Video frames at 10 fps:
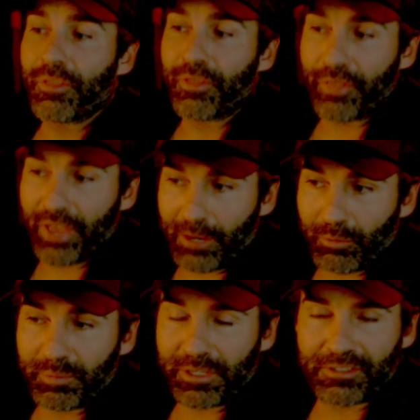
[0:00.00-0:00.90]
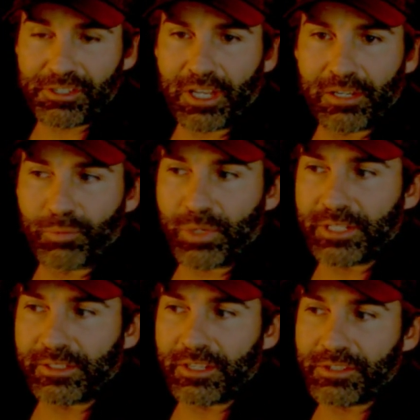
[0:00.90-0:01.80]
that would be a sign of
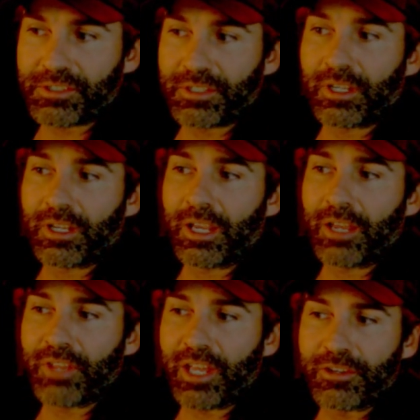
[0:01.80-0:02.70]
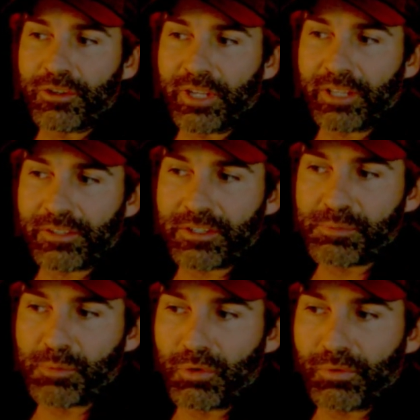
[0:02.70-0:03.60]
weakness. And then you get this
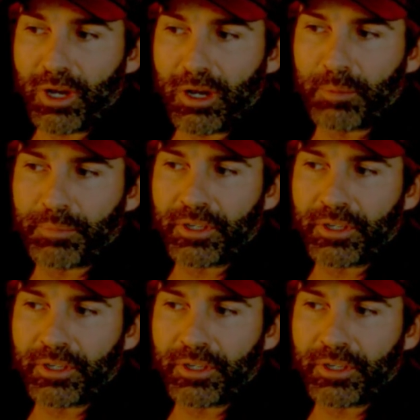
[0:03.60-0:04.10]
move up